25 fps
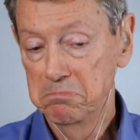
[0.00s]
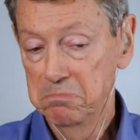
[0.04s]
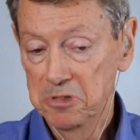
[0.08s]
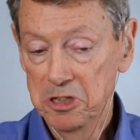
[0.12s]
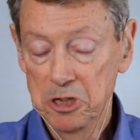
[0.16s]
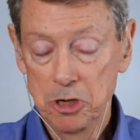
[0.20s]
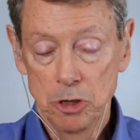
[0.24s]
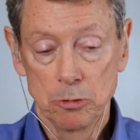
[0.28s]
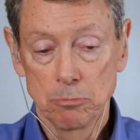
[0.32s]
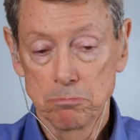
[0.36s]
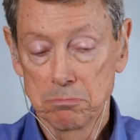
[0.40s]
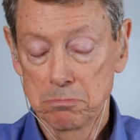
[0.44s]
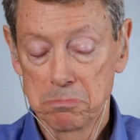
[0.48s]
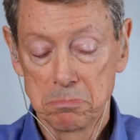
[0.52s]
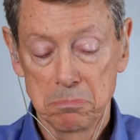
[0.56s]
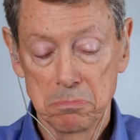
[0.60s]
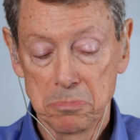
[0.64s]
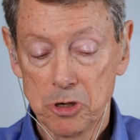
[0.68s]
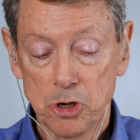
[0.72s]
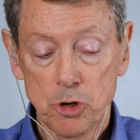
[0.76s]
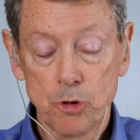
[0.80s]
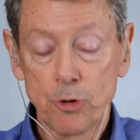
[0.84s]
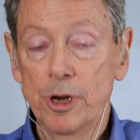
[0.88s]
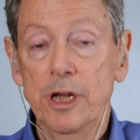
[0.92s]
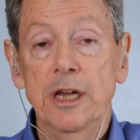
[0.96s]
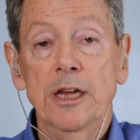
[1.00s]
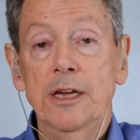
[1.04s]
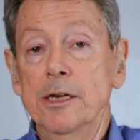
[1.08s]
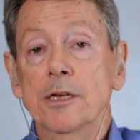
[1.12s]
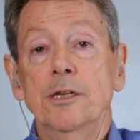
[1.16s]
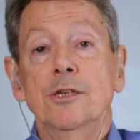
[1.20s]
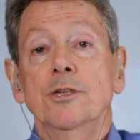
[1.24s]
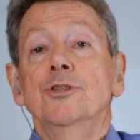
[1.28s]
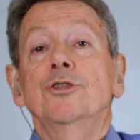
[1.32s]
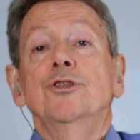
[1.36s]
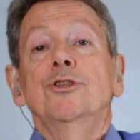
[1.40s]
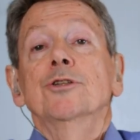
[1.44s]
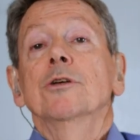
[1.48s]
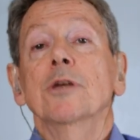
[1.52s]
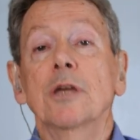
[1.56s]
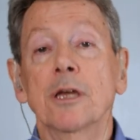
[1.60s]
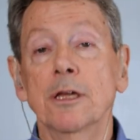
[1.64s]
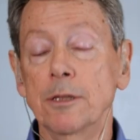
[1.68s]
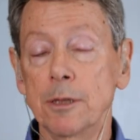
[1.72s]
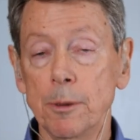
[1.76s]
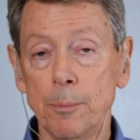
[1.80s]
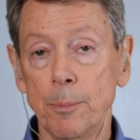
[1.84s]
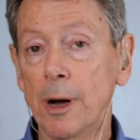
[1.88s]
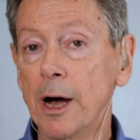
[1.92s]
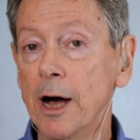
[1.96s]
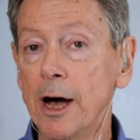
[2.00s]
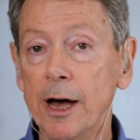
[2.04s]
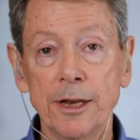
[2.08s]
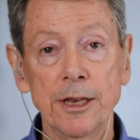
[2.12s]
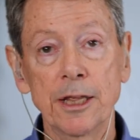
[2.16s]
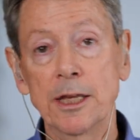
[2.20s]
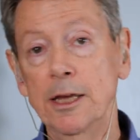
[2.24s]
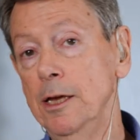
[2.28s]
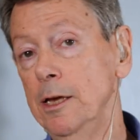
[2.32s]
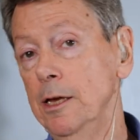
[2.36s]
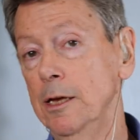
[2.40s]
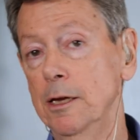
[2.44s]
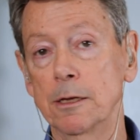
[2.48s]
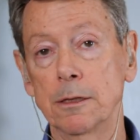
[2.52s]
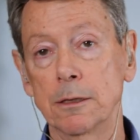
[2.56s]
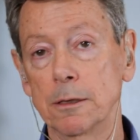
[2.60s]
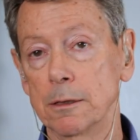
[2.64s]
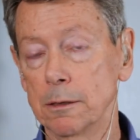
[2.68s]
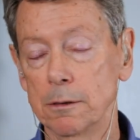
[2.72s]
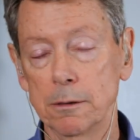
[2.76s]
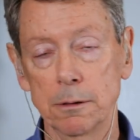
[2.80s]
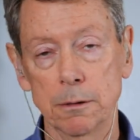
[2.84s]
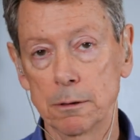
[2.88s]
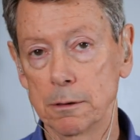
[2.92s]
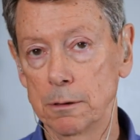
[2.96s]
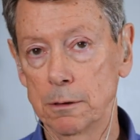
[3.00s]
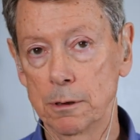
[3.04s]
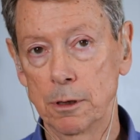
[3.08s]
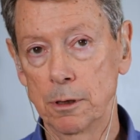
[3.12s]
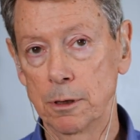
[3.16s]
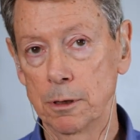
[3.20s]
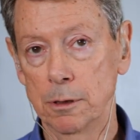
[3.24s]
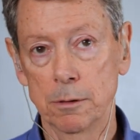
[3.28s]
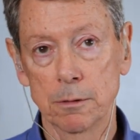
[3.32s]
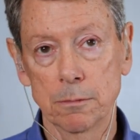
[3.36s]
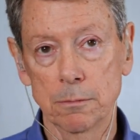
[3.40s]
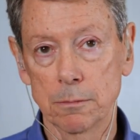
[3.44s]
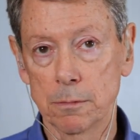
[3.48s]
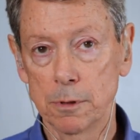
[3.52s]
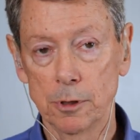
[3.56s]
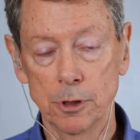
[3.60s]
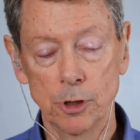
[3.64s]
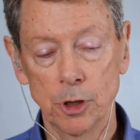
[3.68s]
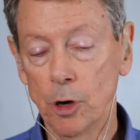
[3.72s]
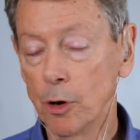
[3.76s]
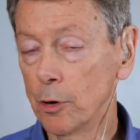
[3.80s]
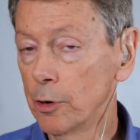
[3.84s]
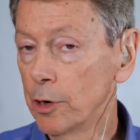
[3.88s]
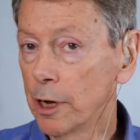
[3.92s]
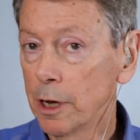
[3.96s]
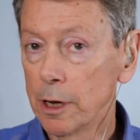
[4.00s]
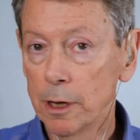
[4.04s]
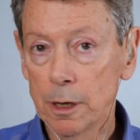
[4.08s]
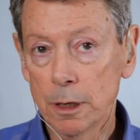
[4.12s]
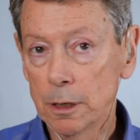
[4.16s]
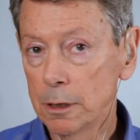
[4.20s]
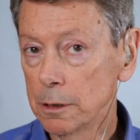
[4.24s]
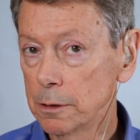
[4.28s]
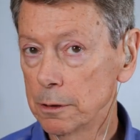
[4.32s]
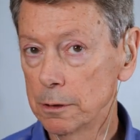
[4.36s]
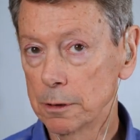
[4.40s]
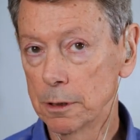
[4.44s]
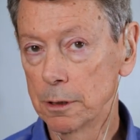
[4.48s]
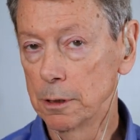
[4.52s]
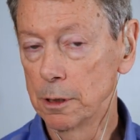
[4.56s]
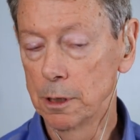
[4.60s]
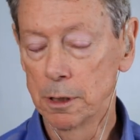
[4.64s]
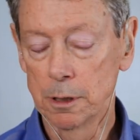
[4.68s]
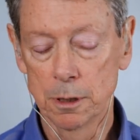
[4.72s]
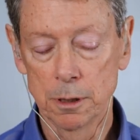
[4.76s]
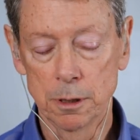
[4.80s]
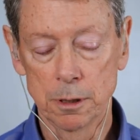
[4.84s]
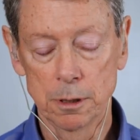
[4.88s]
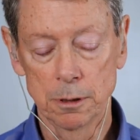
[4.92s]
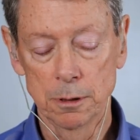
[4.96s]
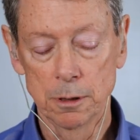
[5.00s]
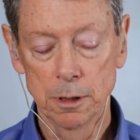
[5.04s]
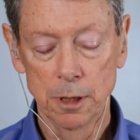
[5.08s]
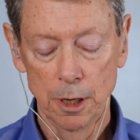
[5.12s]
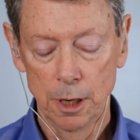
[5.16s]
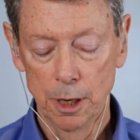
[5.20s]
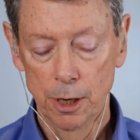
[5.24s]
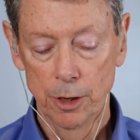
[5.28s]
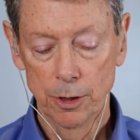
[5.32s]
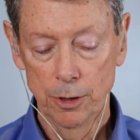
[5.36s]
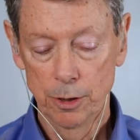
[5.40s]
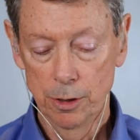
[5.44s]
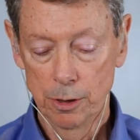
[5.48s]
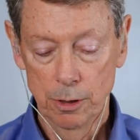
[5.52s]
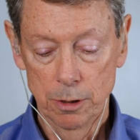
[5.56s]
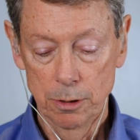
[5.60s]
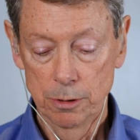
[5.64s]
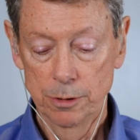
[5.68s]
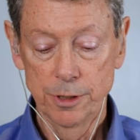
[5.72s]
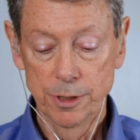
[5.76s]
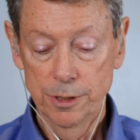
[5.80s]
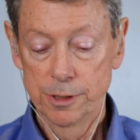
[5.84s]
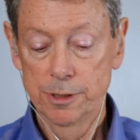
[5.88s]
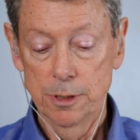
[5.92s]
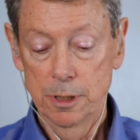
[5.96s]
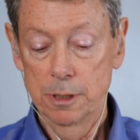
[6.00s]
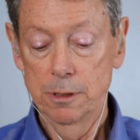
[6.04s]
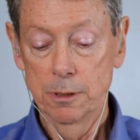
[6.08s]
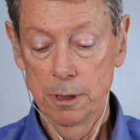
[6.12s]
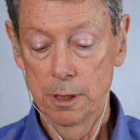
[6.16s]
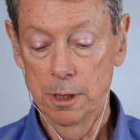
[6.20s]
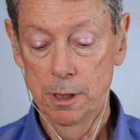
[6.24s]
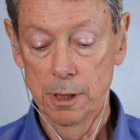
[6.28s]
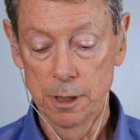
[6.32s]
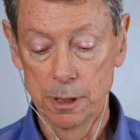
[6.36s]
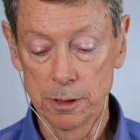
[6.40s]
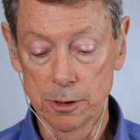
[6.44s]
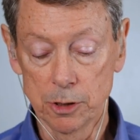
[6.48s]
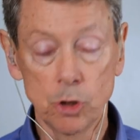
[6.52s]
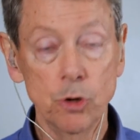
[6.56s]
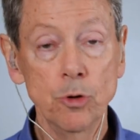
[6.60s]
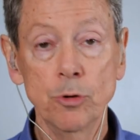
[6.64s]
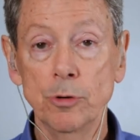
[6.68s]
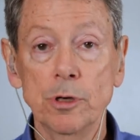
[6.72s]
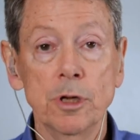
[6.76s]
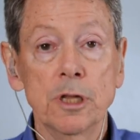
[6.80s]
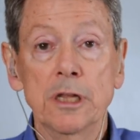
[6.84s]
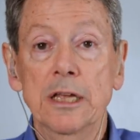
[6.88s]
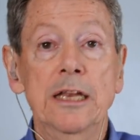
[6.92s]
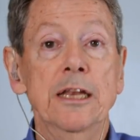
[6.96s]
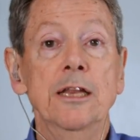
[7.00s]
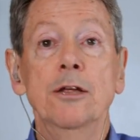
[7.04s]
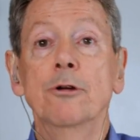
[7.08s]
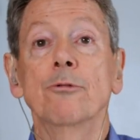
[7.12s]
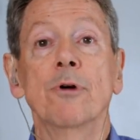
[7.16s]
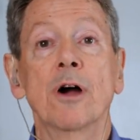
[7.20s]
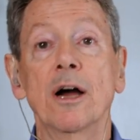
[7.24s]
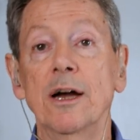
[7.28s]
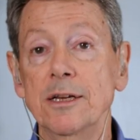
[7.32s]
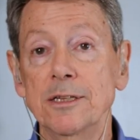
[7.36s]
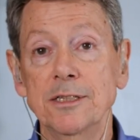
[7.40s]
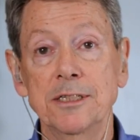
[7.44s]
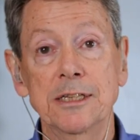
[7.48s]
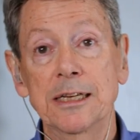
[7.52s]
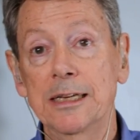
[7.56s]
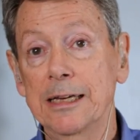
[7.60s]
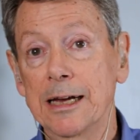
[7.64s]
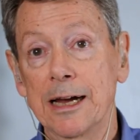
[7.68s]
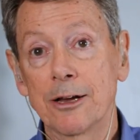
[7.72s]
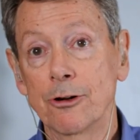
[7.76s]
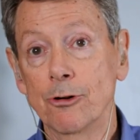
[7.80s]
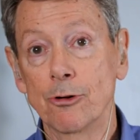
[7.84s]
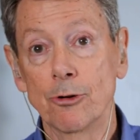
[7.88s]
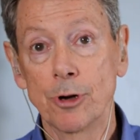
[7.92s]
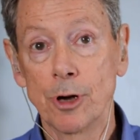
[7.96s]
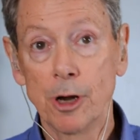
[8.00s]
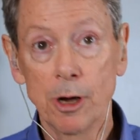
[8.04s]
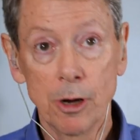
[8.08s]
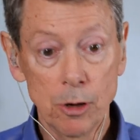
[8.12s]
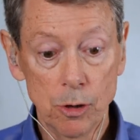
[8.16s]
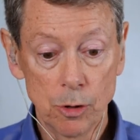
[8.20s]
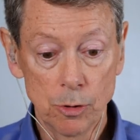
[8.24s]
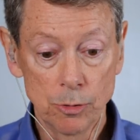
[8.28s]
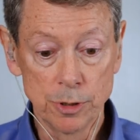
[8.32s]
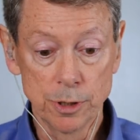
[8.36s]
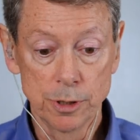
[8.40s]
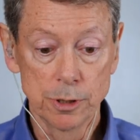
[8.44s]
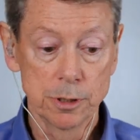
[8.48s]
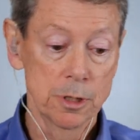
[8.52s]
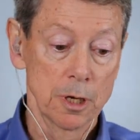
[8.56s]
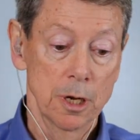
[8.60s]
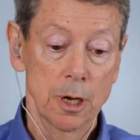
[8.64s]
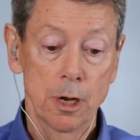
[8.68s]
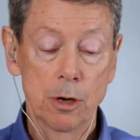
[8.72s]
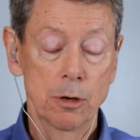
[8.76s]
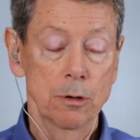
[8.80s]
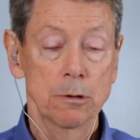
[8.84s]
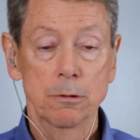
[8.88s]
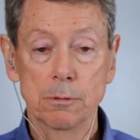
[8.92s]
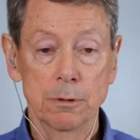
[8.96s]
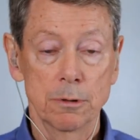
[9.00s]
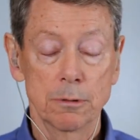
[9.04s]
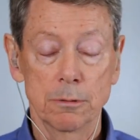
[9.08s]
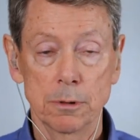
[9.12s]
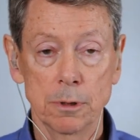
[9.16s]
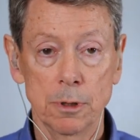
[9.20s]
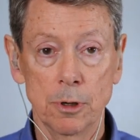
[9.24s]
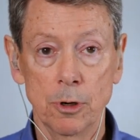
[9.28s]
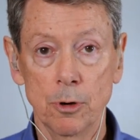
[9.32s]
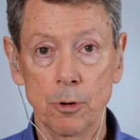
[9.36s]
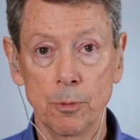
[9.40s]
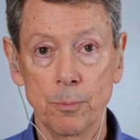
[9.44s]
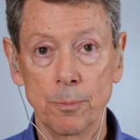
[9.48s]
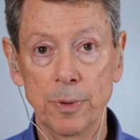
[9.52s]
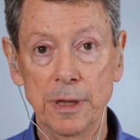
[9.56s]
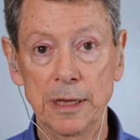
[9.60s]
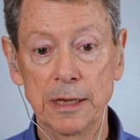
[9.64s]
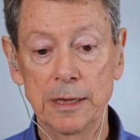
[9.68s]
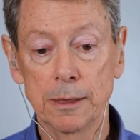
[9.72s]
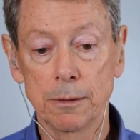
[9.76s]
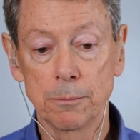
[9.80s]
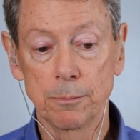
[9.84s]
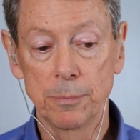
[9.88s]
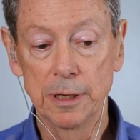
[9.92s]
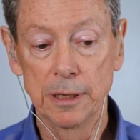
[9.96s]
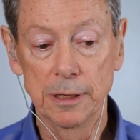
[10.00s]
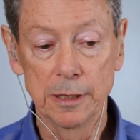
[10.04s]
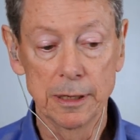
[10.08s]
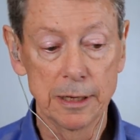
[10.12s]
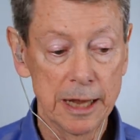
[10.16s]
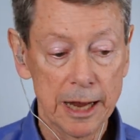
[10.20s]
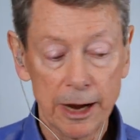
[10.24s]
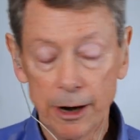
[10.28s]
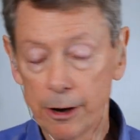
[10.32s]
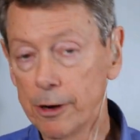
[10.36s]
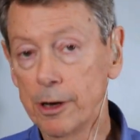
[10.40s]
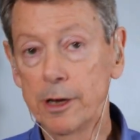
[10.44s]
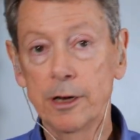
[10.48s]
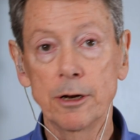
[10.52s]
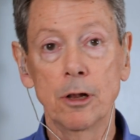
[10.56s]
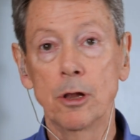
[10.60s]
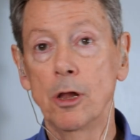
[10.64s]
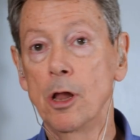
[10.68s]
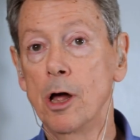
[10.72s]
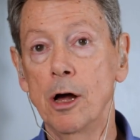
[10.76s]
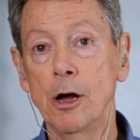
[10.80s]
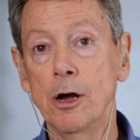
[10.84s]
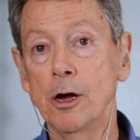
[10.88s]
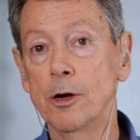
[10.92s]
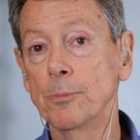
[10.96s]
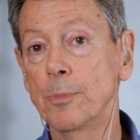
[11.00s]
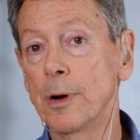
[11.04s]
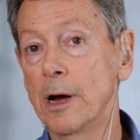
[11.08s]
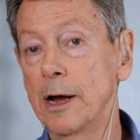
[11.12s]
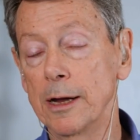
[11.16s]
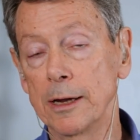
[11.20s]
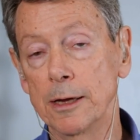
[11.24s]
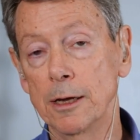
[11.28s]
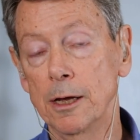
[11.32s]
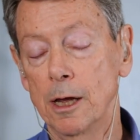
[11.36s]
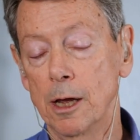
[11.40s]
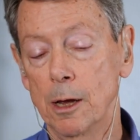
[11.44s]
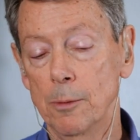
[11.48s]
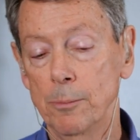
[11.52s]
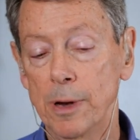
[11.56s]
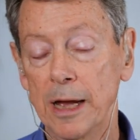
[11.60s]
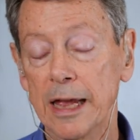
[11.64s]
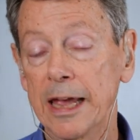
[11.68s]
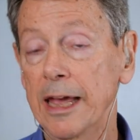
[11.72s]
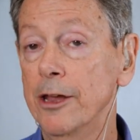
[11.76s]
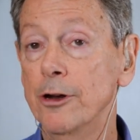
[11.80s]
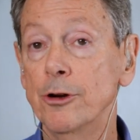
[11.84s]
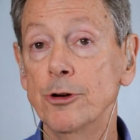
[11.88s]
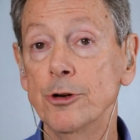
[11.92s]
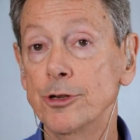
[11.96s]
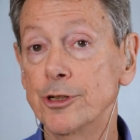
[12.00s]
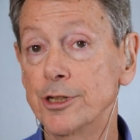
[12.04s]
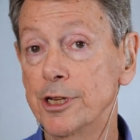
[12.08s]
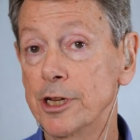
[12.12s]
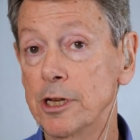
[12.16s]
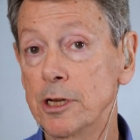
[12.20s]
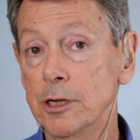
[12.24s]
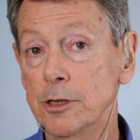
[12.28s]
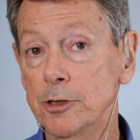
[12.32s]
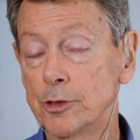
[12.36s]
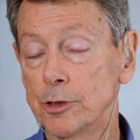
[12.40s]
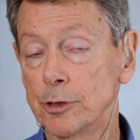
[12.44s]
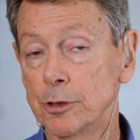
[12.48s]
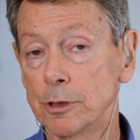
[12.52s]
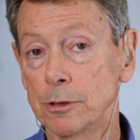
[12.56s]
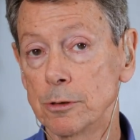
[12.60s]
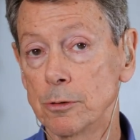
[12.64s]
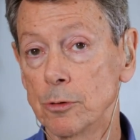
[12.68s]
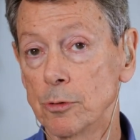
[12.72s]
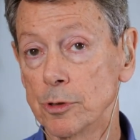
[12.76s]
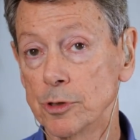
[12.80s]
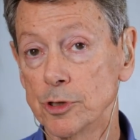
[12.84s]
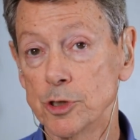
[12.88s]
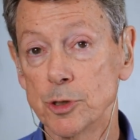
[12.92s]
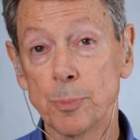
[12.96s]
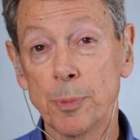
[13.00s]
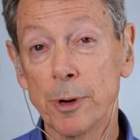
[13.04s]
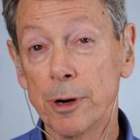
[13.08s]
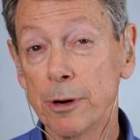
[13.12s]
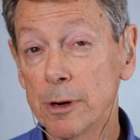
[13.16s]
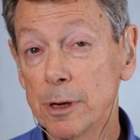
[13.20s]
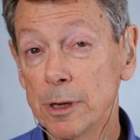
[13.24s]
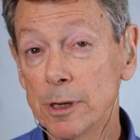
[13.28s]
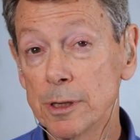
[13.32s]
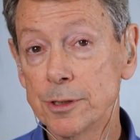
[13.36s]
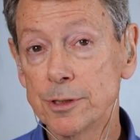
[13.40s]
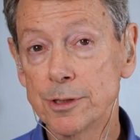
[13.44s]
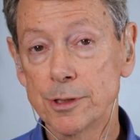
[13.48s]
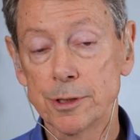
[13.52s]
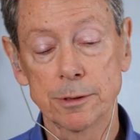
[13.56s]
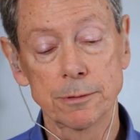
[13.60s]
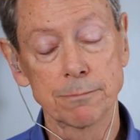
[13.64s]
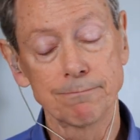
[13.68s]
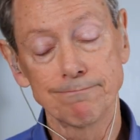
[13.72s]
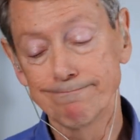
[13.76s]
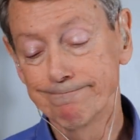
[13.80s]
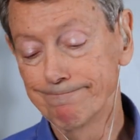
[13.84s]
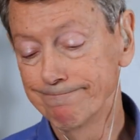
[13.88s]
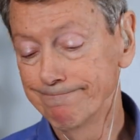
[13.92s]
you know, kriyas in the body and, you know, yoga, uh, you know, just uh, kundalini rising, I don't know, just you know being being carried along by by energies or or spirits